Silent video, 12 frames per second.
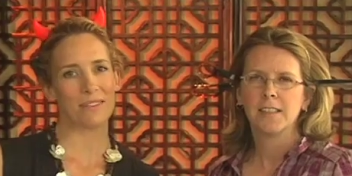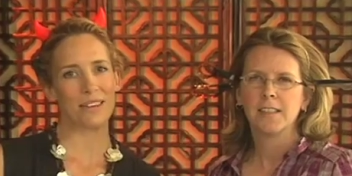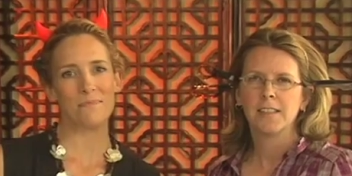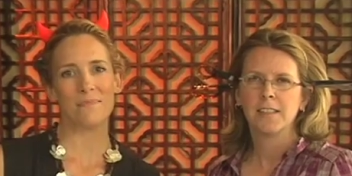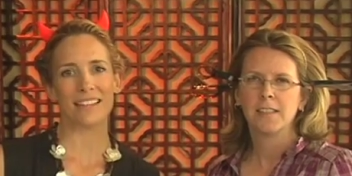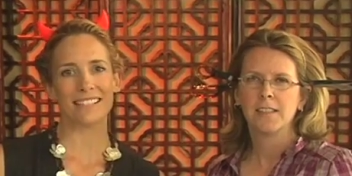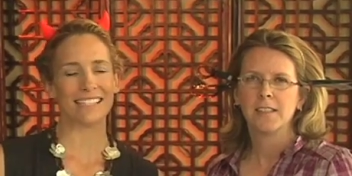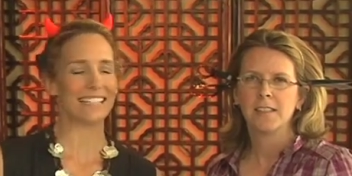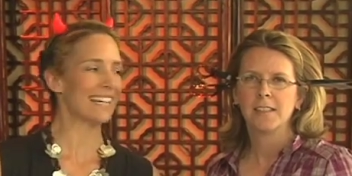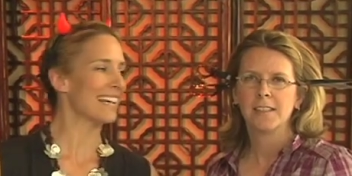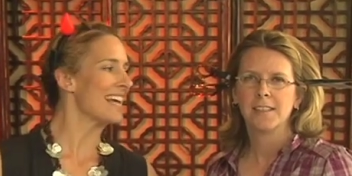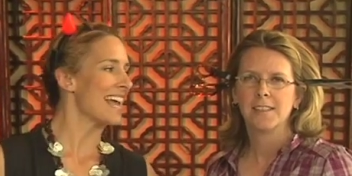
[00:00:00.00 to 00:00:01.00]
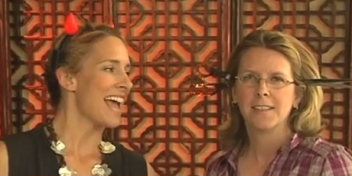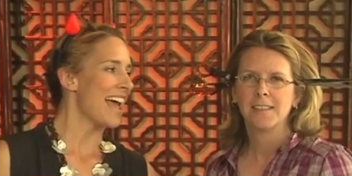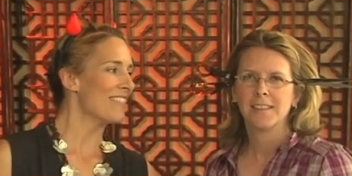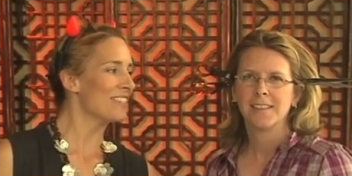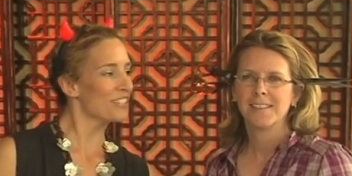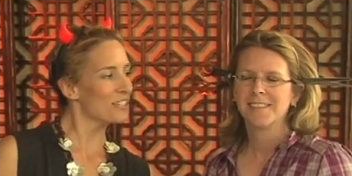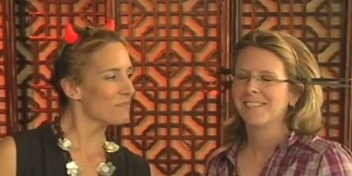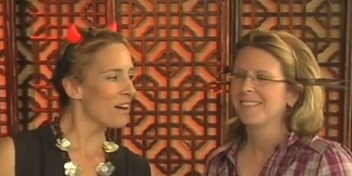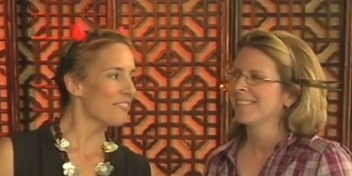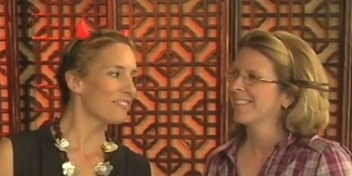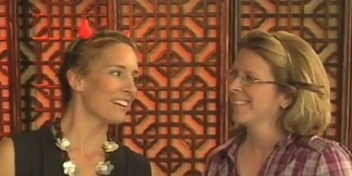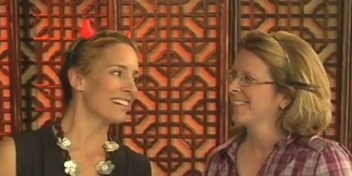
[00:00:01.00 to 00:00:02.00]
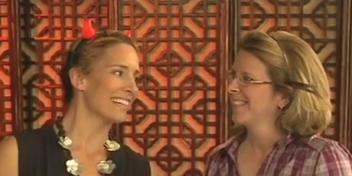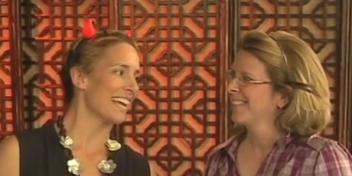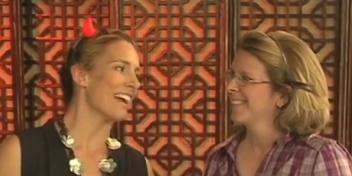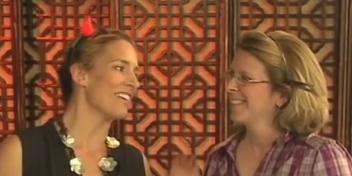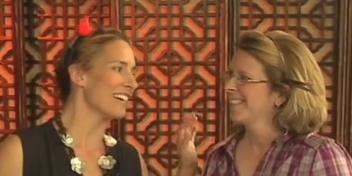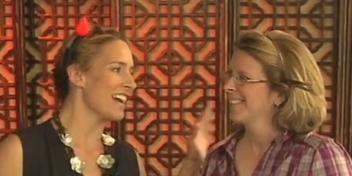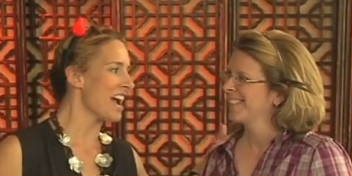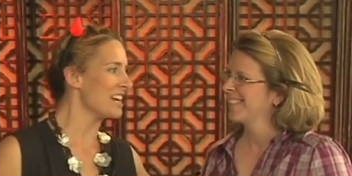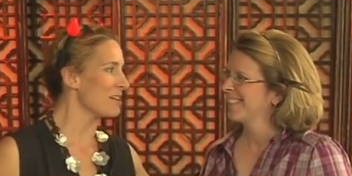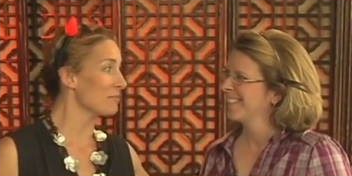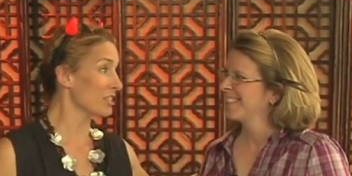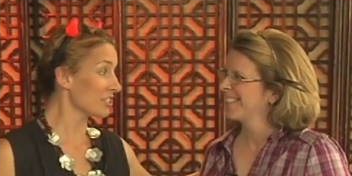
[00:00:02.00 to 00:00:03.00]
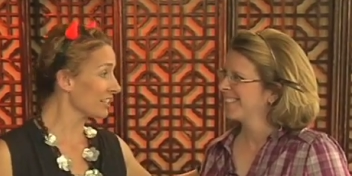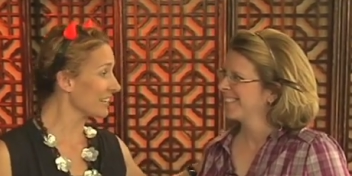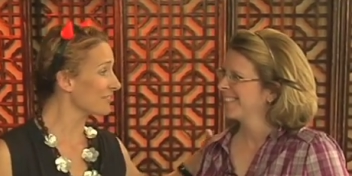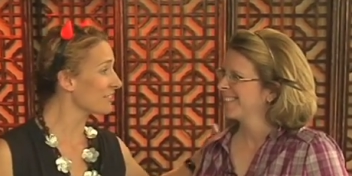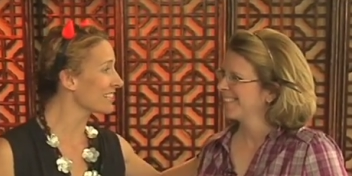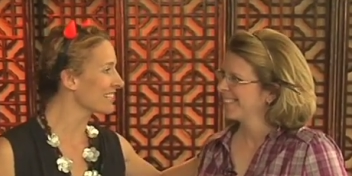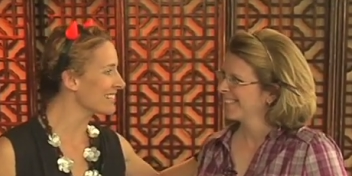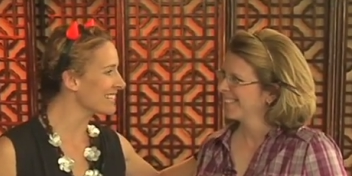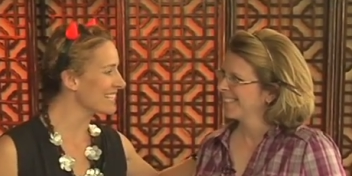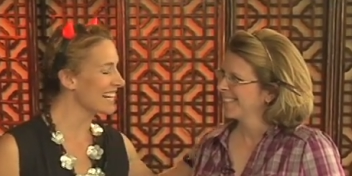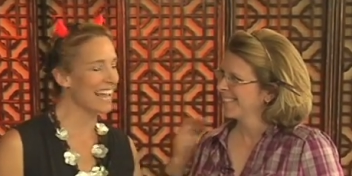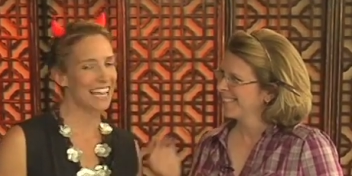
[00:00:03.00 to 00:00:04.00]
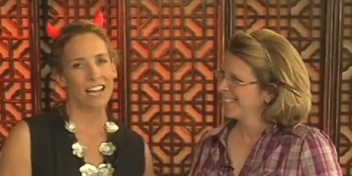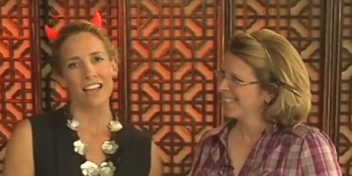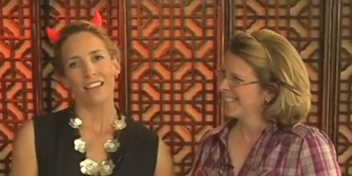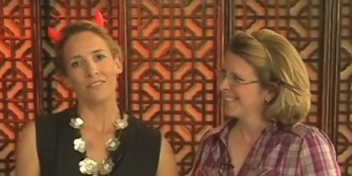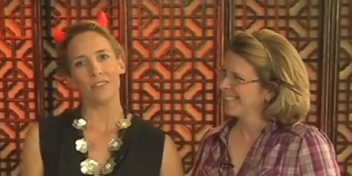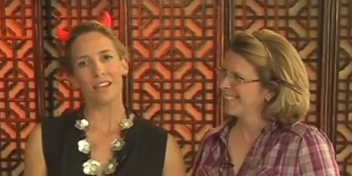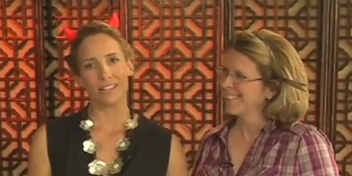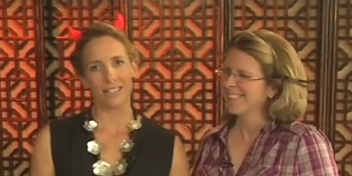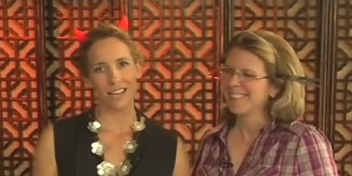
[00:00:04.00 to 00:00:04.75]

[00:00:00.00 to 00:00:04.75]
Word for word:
Speaker 1: Kim Betzina, and this is my friend Karie Aineb. She's looking really good today. If you can't